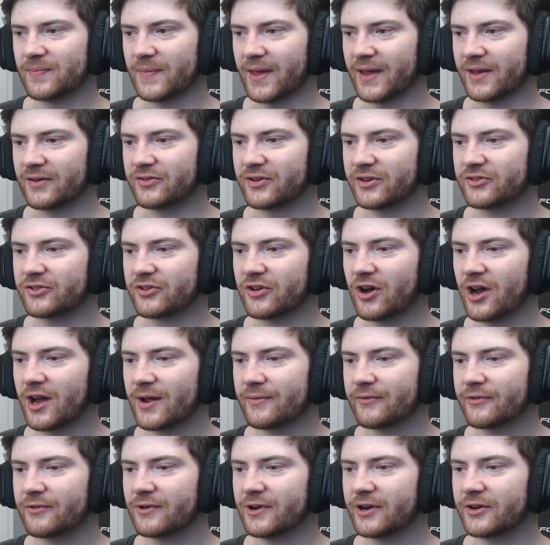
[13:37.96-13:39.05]
Is this
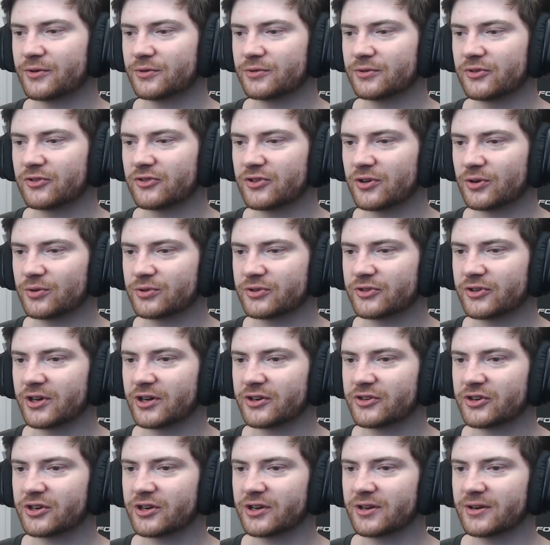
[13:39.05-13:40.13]
time for a little soul
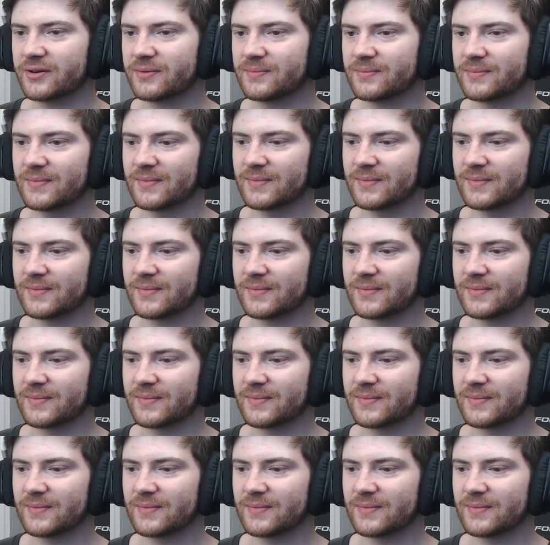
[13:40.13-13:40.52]
searching and